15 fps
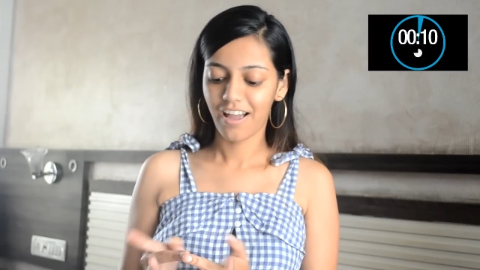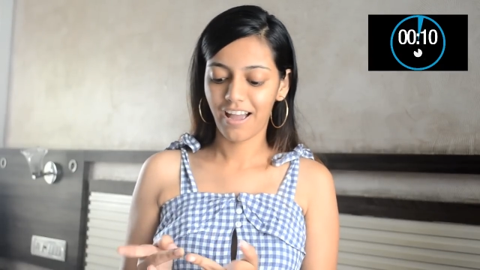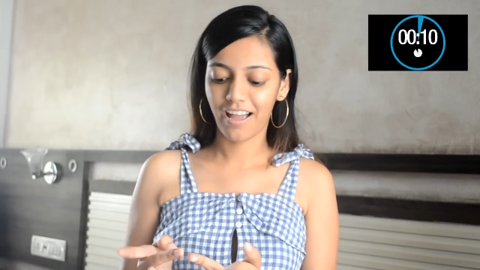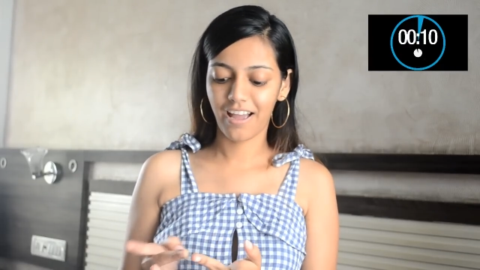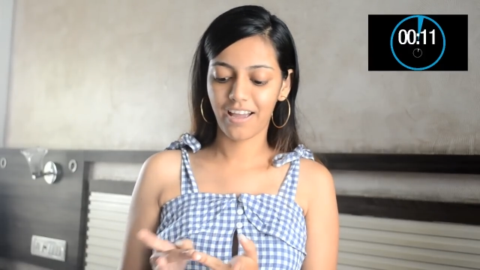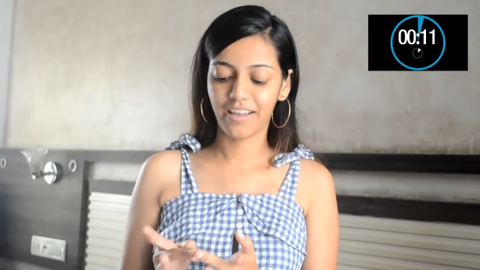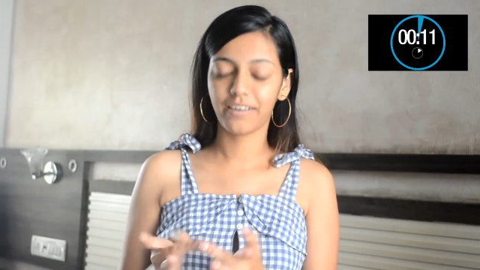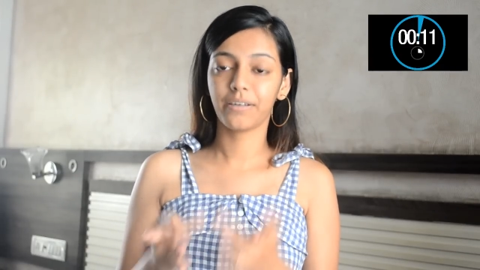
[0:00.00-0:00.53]

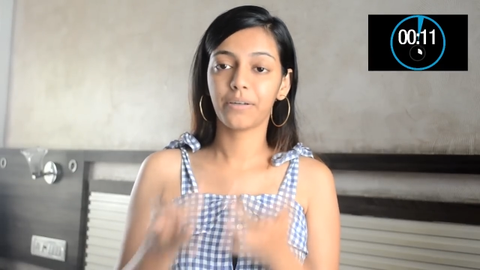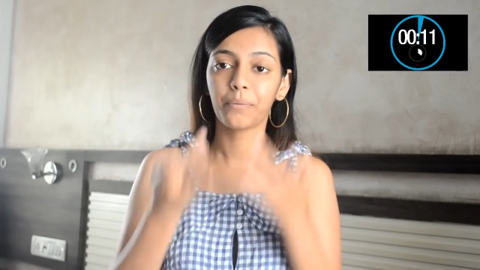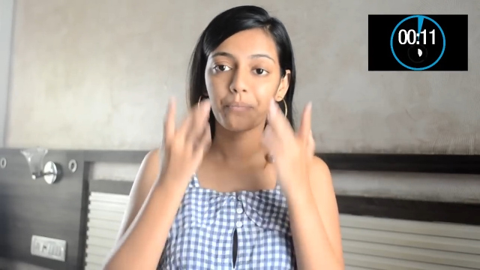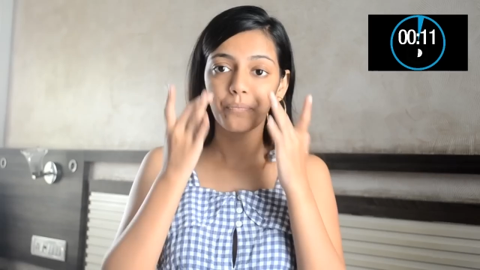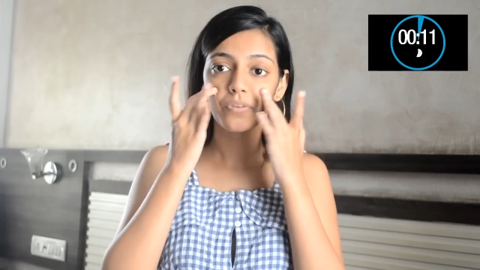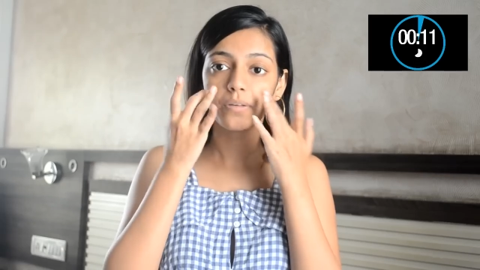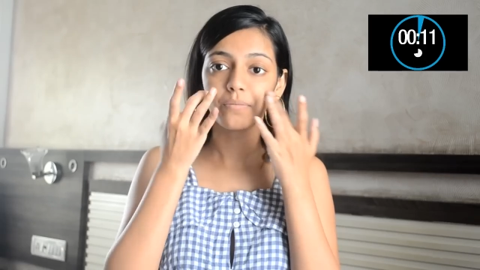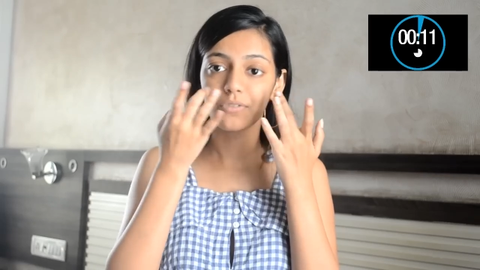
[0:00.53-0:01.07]
And
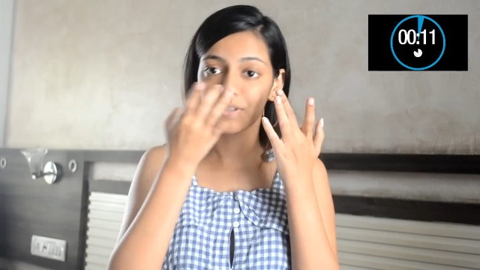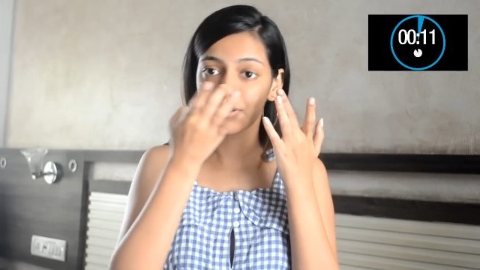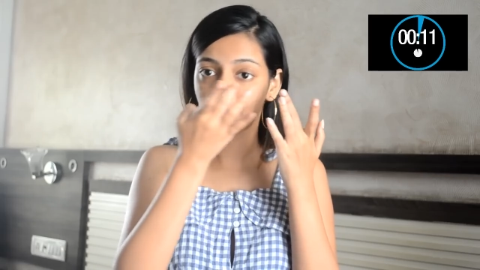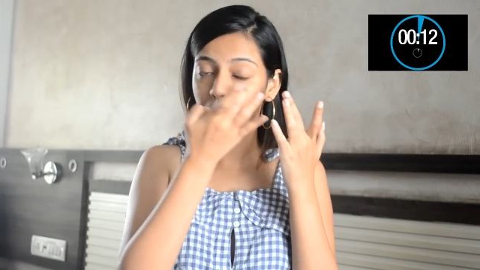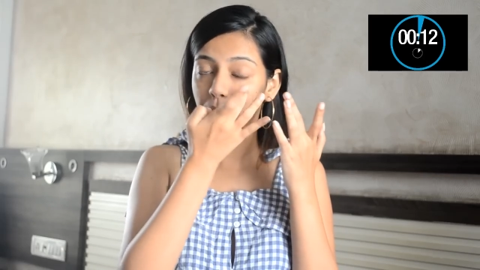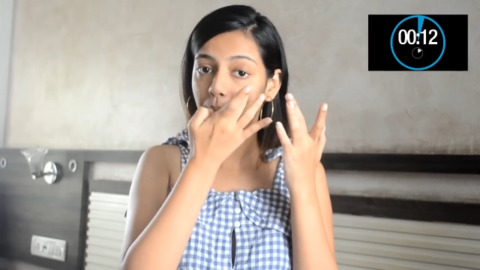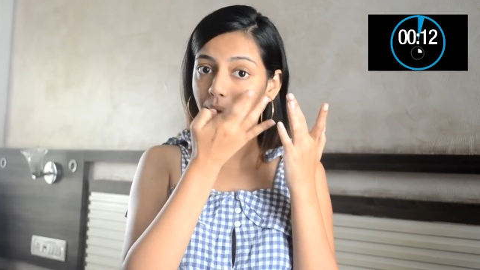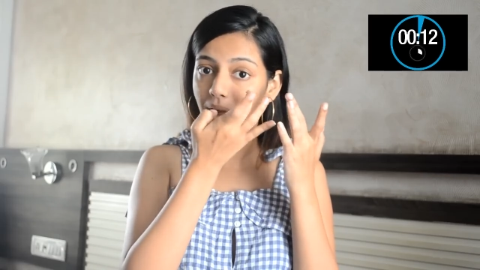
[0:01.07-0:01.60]
I'm just
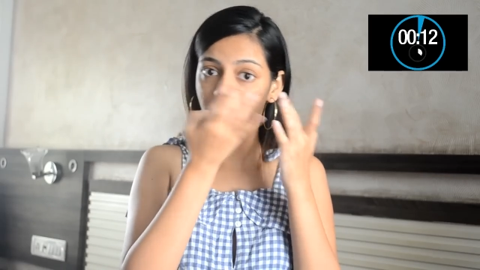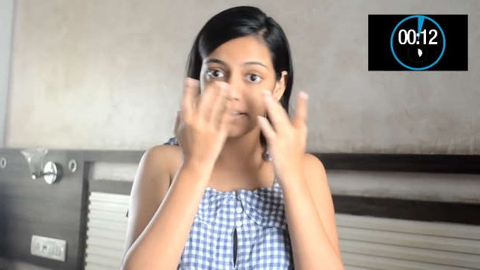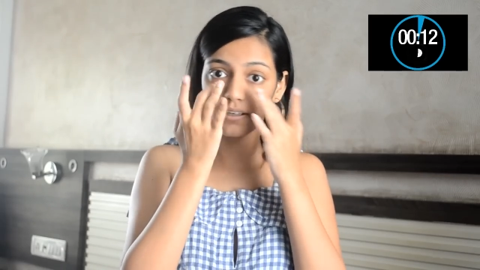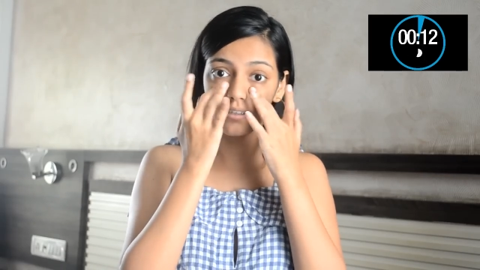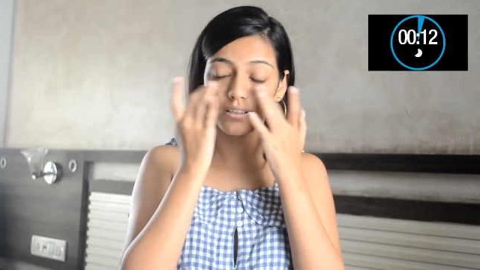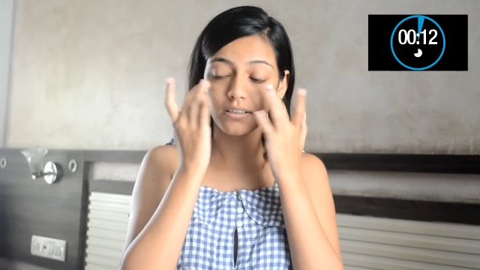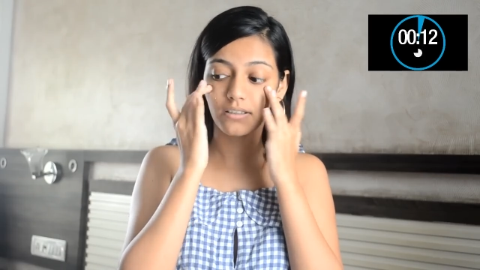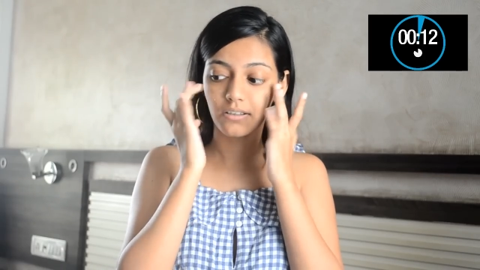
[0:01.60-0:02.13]
gonna pat
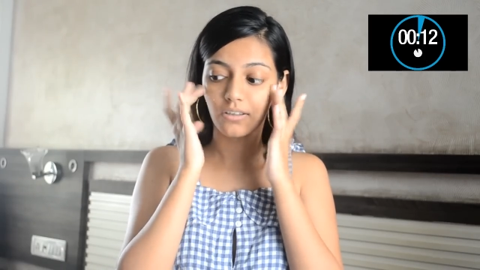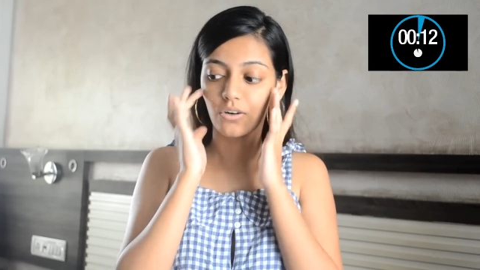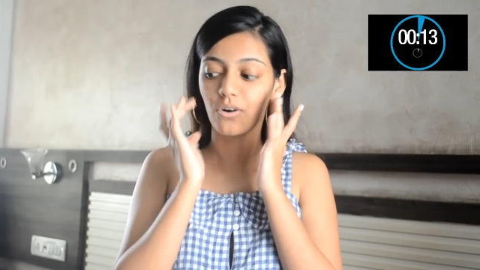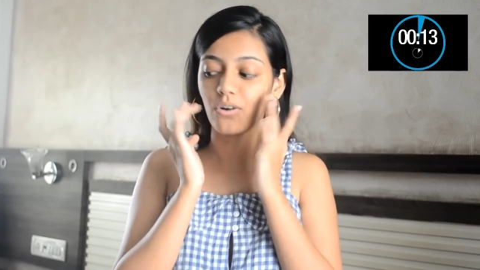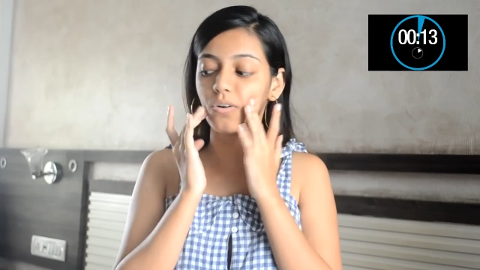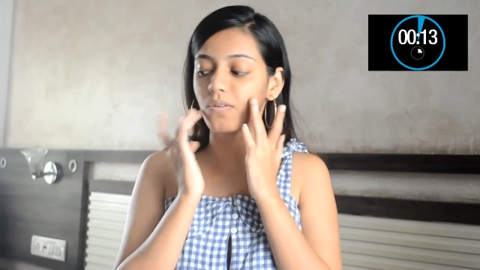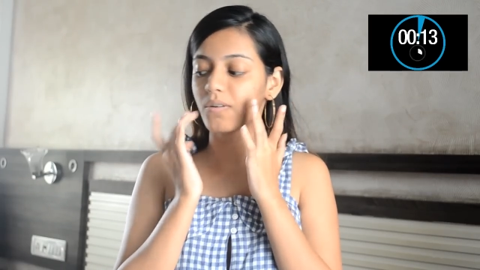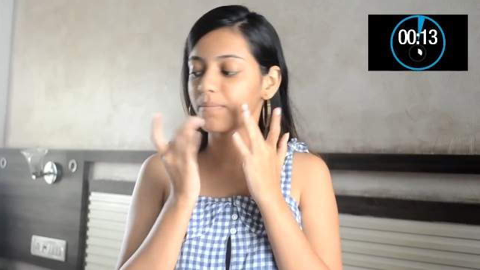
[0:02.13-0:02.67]
it
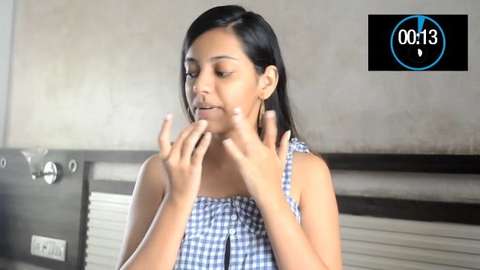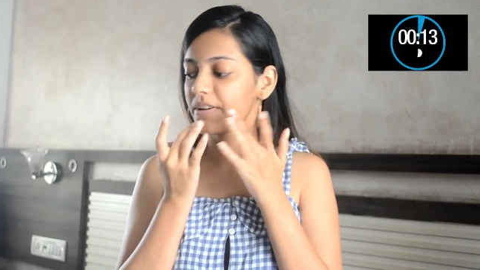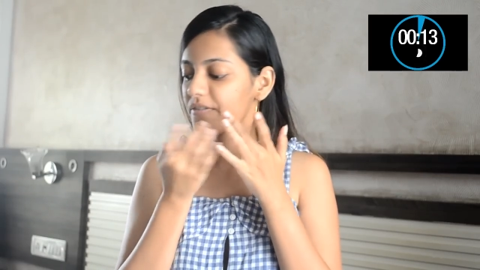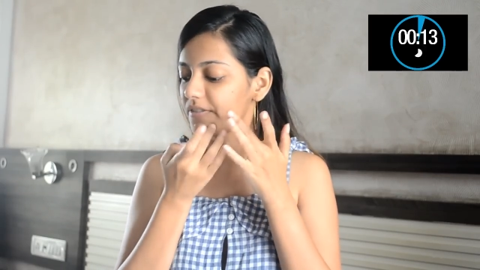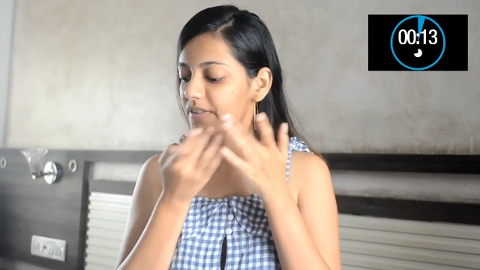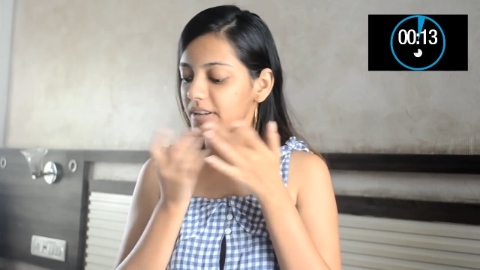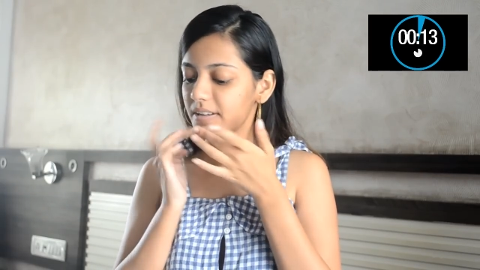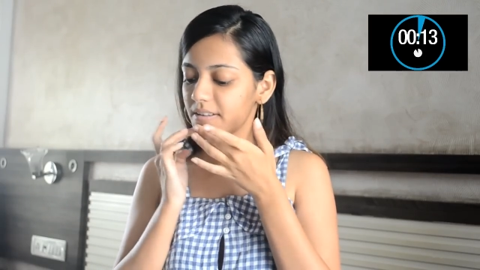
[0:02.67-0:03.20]
all over my
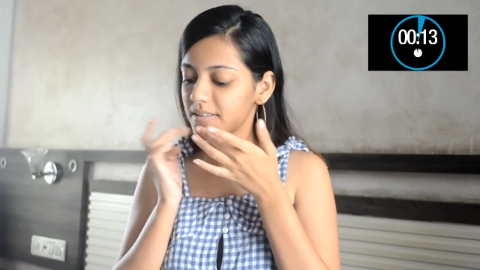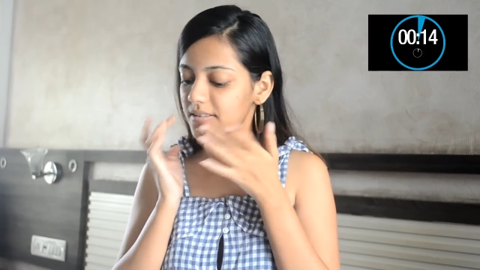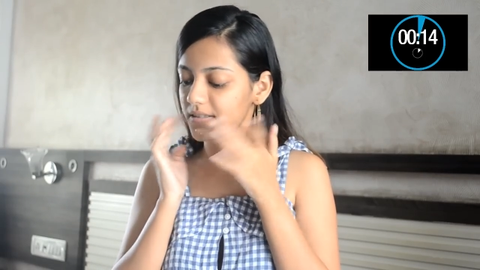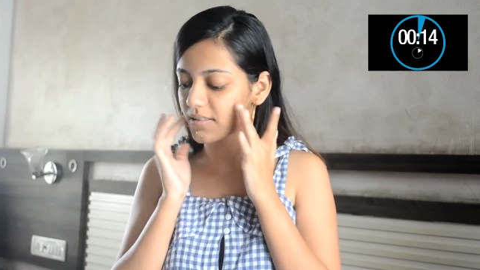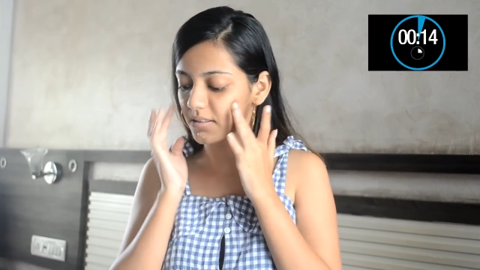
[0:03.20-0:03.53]
face.